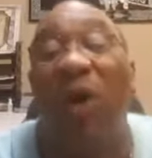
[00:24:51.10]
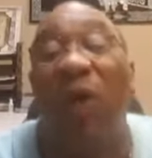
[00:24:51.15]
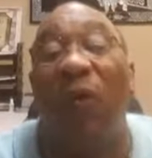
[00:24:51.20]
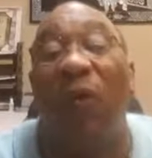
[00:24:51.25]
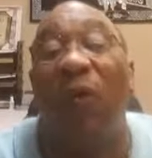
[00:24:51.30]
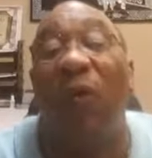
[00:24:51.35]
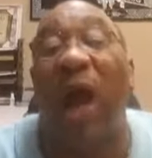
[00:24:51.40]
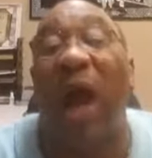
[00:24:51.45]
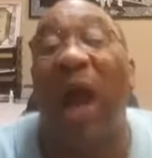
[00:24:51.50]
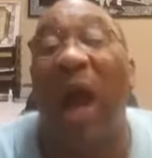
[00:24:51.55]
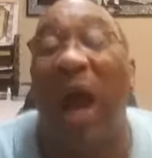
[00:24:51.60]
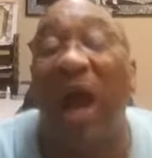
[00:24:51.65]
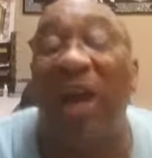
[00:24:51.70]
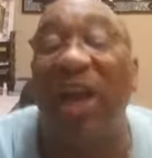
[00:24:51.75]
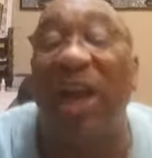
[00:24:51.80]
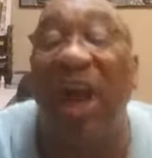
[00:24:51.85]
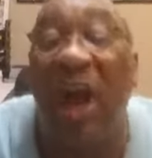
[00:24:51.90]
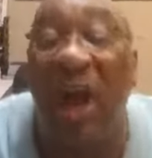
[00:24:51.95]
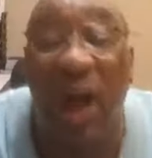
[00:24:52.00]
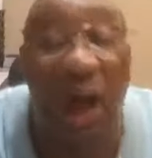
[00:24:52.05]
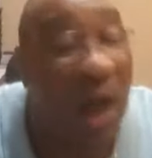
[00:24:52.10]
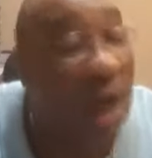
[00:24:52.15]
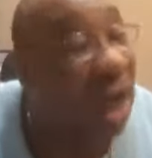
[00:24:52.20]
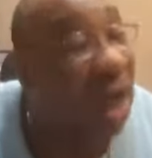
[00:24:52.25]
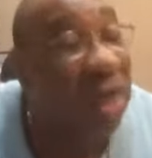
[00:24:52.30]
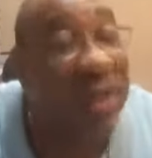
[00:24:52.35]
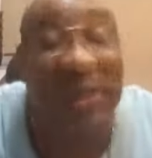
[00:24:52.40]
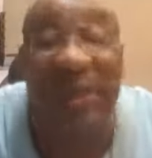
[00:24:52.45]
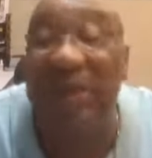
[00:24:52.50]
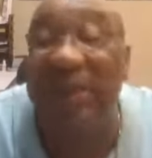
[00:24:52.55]
around uh,
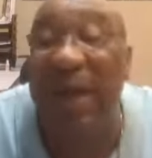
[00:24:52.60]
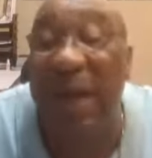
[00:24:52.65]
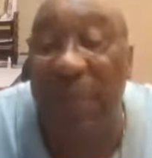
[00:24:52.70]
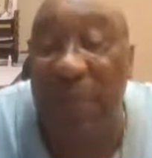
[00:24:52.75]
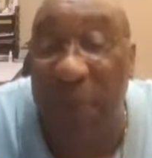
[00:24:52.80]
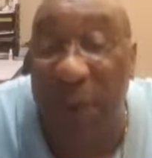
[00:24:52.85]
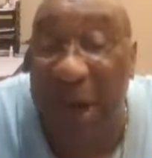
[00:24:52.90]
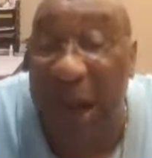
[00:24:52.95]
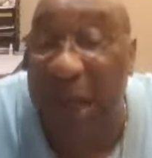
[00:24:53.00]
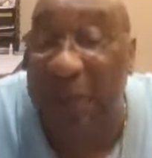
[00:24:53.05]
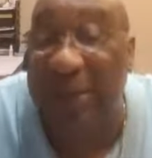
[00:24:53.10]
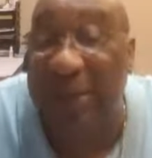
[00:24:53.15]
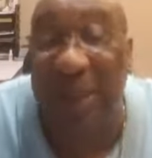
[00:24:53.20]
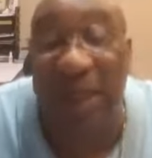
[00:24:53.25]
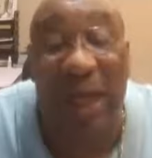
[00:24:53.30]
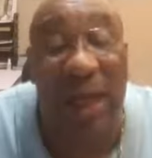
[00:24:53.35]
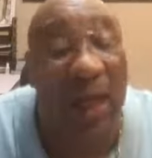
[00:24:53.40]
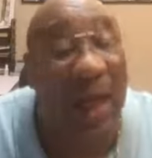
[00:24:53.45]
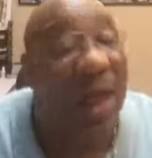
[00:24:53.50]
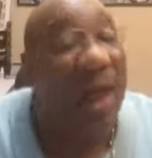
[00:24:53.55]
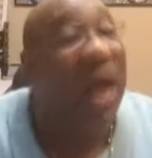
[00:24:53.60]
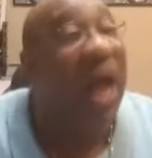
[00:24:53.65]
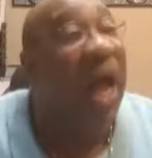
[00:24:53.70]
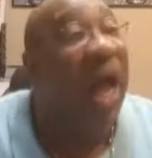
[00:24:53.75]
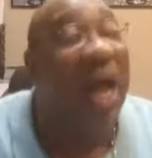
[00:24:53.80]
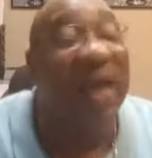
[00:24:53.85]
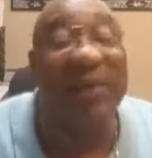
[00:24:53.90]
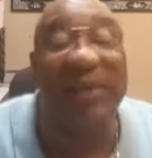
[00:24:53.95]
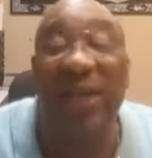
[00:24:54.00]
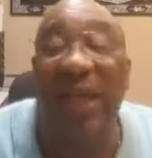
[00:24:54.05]
a limp, and I still,
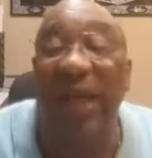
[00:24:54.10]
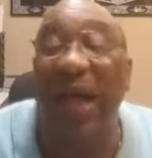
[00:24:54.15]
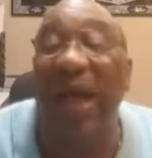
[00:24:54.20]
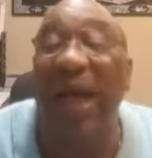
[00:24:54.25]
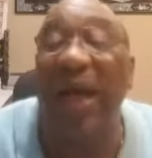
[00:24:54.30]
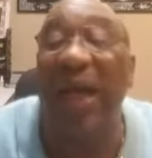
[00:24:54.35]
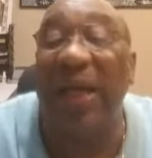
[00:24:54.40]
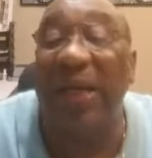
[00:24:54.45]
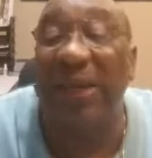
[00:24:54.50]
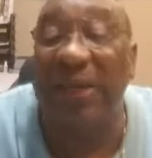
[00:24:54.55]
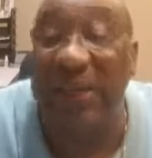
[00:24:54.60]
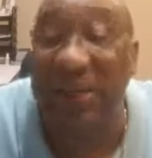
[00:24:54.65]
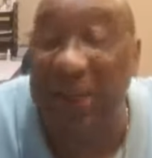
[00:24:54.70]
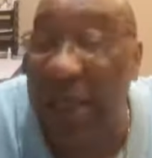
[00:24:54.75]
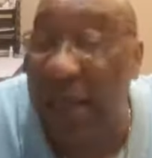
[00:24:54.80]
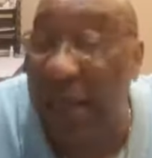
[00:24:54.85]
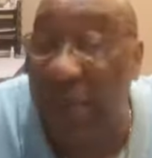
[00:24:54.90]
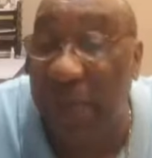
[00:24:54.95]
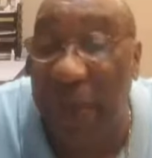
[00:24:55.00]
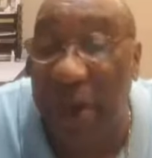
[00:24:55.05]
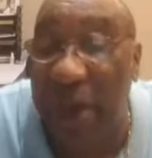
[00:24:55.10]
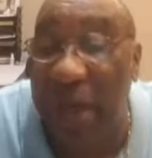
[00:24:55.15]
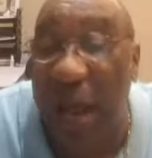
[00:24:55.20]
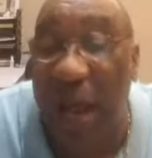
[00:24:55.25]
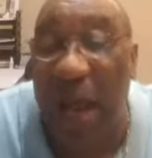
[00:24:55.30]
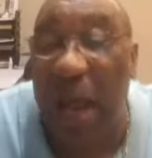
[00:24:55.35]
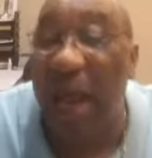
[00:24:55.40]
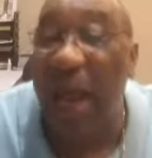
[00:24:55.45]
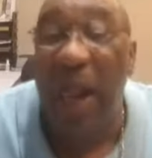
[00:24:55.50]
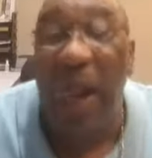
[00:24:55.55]
I still had a limp, and
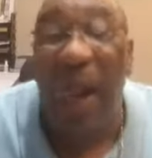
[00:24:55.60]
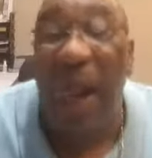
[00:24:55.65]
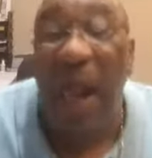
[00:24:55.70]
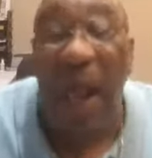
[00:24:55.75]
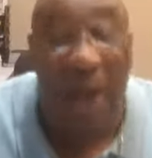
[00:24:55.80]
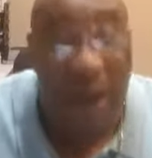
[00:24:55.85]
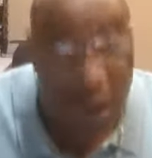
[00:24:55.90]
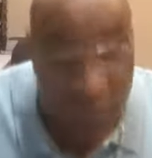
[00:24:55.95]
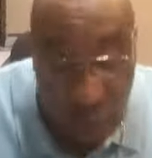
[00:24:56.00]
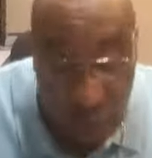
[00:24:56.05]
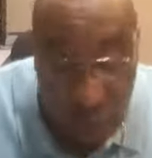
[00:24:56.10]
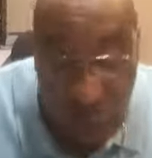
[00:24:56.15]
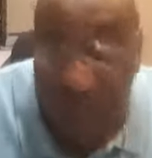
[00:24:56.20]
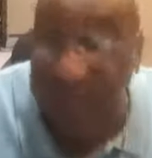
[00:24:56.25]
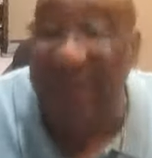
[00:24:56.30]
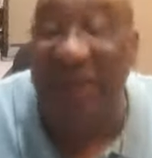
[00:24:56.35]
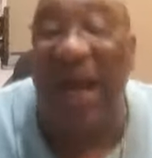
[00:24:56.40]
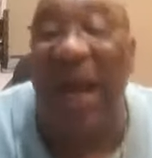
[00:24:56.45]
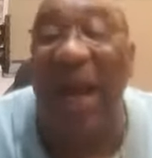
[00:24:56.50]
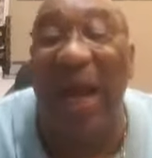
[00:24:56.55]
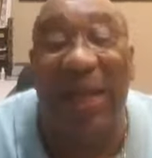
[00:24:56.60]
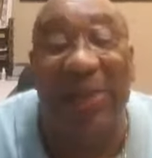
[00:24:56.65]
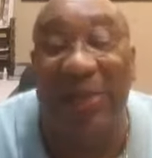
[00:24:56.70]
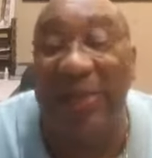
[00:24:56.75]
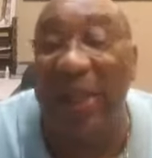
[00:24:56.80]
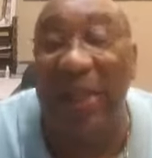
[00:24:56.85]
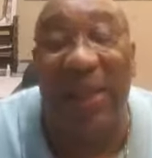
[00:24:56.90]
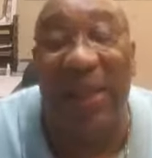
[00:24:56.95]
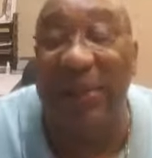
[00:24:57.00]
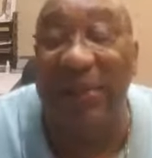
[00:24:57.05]
I, I didn't realize
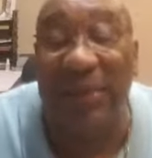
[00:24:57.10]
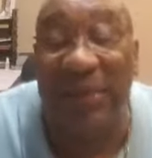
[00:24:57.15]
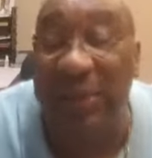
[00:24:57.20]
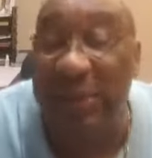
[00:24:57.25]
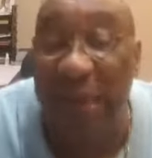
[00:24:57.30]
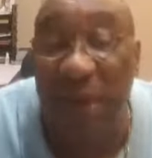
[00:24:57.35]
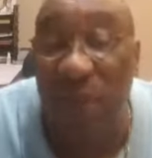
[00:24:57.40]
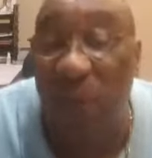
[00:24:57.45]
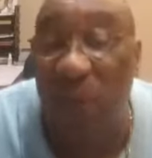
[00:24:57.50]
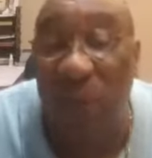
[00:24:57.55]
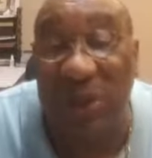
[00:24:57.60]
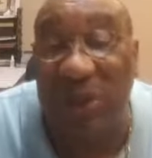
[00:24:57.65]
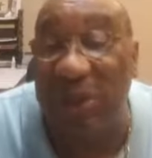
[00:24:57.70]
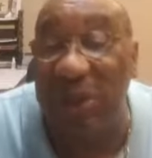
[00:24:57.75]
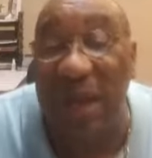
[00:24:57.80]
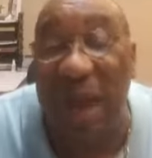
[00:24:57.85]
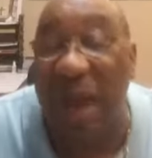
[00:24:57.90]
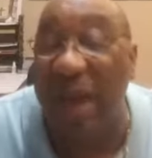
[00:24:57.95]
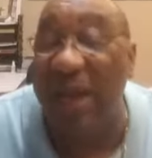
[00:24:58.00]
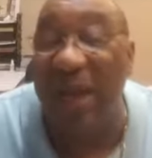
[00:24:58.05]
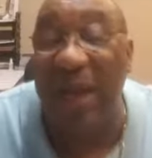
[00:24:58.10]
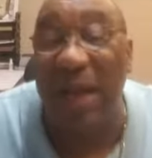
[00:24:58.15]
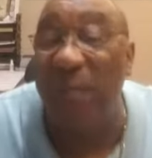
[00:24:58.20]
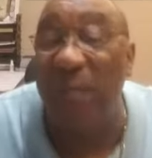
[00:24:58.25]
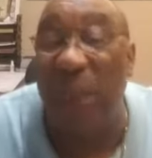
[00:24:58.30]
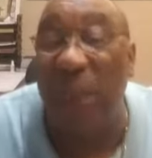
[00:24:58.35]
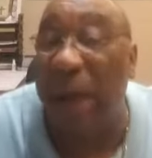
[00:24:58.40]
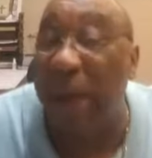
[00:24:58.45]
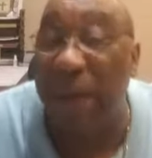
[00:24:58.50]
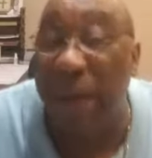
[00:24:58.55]
that the limp was not in
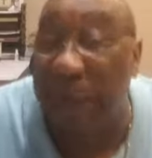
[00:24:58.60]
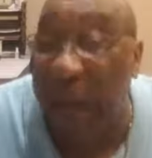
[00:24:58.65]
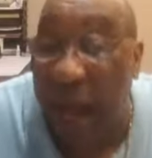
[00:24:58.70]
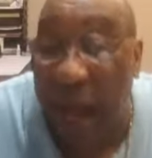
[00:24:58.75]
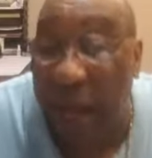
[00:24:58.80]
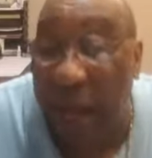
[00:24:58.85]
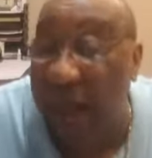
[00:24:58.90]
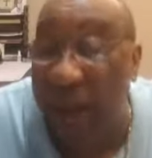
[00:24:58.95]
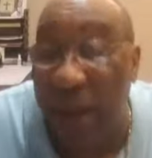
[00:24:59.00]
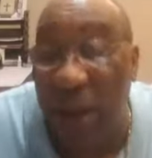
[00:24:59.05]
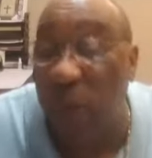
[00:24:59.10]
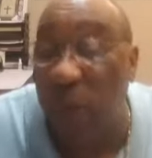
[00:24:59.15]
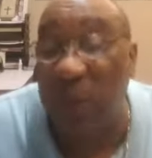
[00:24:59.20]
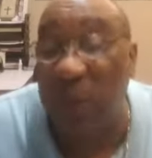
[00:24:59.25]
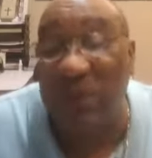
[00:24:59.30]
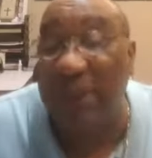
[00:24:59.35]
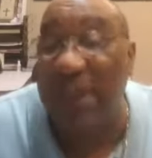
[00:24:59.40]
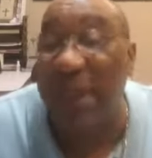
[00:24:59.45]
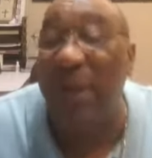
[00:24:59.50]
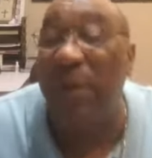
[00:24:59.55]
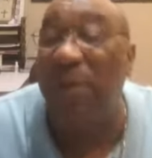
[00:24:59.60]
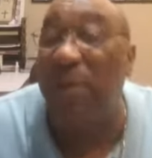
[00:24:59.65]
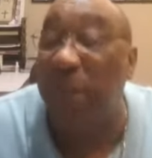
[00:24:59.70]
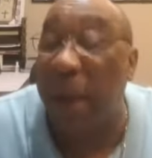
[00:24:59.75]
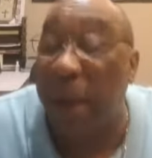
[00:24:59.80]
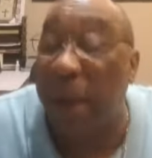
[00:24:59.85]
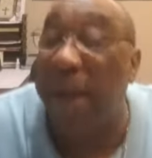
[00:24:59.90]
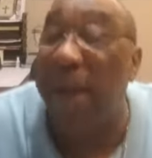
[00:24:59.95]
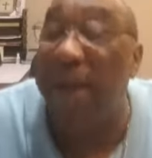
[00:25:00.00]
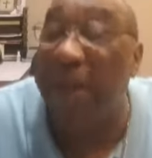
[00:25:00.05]
my body, it was in
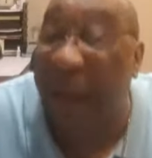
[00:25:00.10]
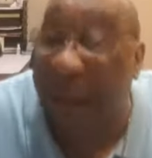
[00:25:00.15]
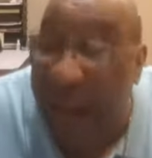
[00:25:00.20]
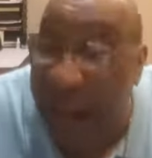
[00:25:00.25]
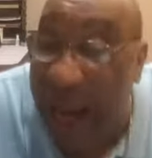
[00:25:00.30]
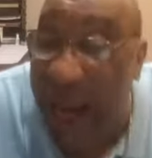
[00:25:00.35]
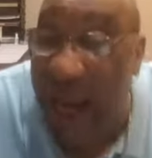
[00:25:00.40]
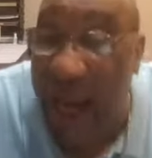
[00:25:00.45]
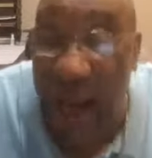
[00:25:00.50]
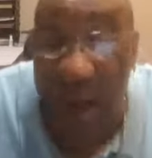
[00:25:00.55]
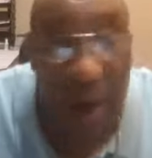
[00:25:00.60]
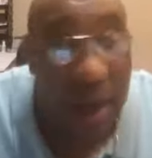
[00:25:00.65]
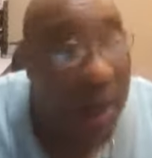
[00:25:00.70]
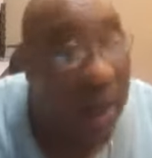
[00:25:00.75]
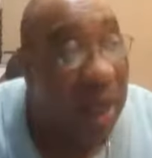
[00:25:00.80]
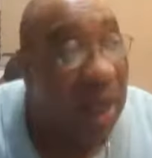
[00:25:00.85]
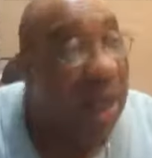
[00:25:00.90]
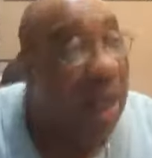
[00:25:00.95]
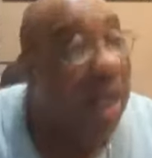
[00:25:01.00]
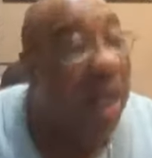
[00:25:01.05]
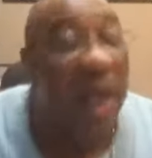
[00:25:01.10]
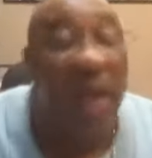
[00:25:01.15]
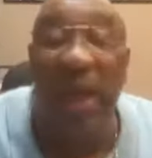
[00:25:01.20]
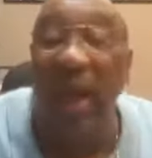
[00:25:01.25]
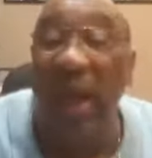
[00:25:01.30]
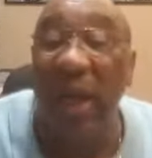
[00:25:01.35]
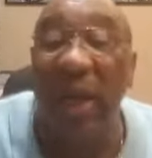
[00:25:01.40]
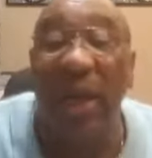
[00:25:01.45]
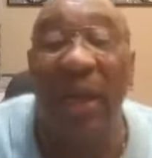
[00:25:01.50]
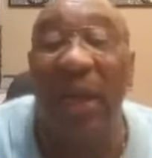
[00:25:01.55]
my mind. And,
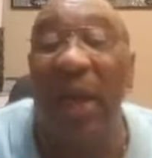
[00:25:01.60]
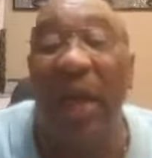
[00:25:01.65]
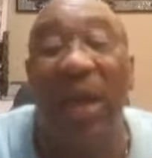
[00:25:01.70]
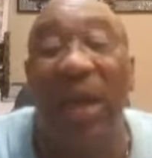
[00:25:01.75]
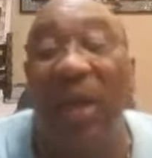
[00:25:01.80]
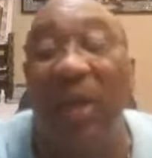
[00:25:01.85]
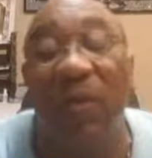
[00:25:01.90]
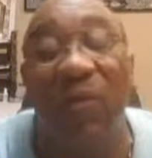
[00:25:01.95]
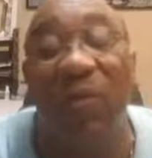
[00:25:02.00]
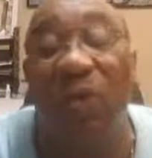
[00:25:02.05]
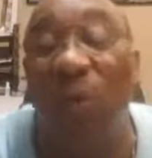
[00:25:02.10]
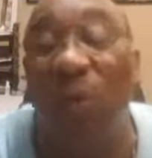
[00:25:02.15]
and, and the